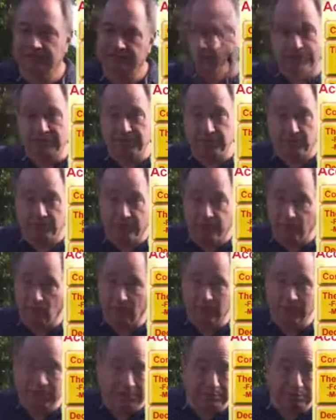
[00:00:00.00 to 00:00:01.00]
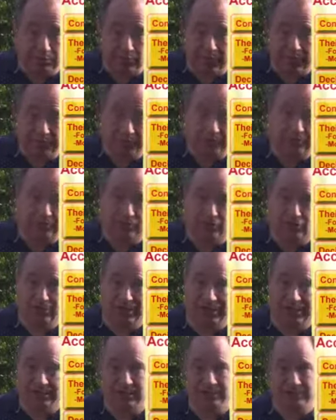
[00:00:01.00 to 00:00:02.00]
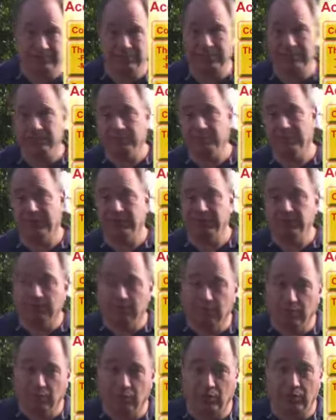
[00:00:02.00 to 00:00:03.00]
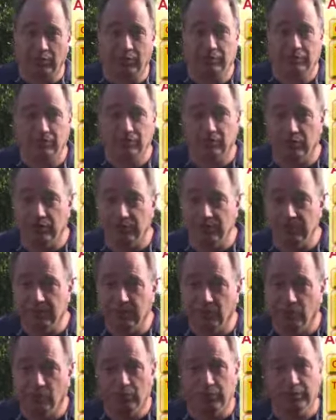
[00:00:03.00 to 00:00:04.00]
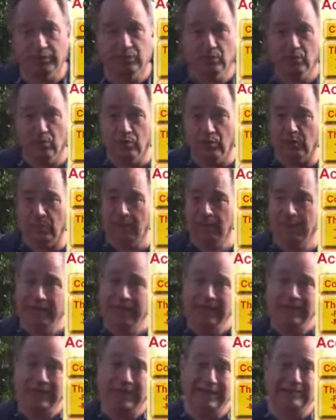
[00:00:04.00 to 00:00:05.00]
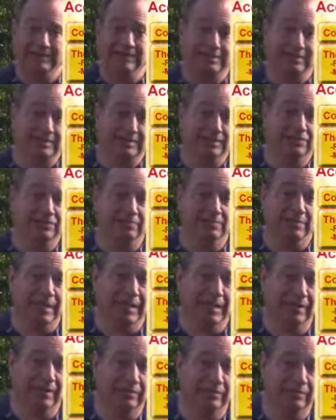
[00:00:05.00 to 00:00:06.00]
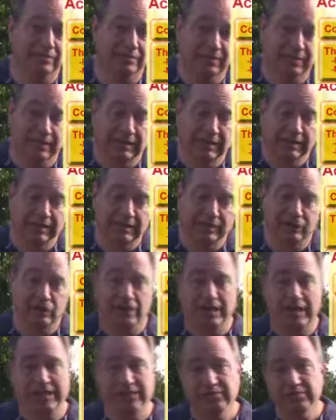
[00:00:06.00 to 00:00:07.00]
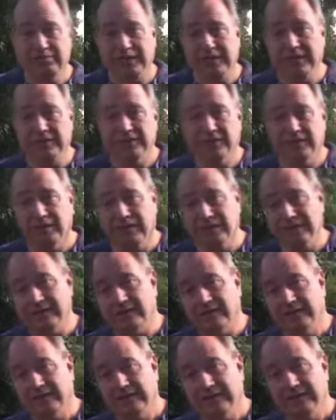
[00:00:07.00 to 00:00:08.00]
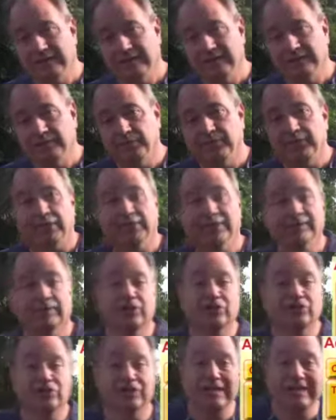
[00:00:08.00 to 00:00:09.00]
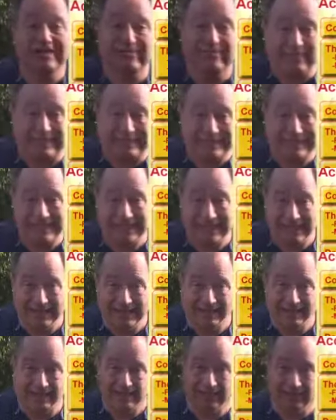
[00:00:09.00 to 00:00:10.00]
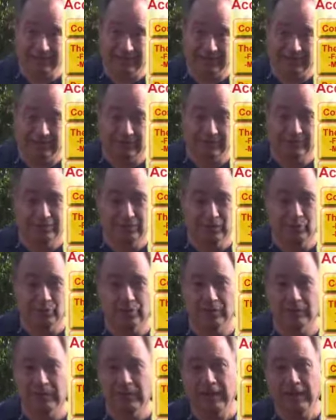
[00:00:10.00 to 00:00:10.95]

performance pressures change, as people get promoted or demoted, or as decision makers change based on particular achievements they have delivered. So